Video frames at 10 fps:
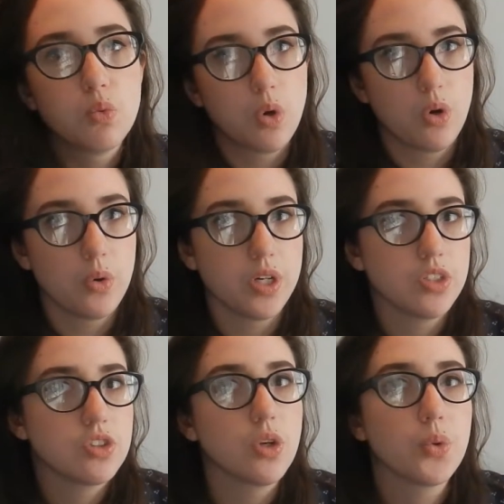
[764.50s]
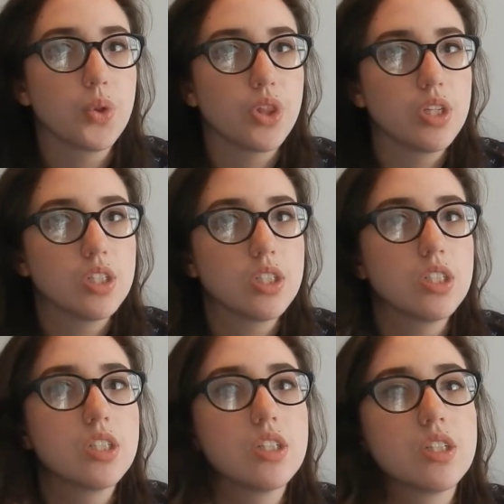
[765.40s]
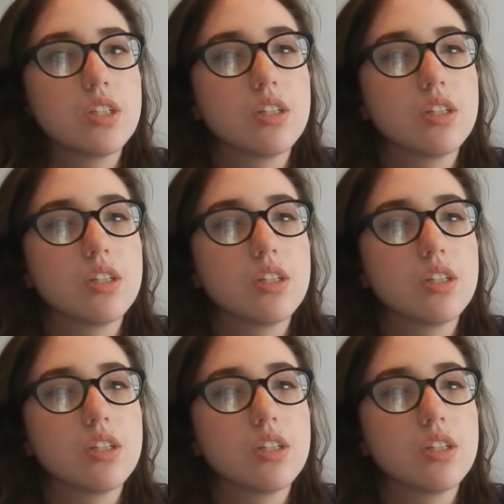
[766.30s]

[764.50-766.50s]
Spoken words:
Warhorse. So the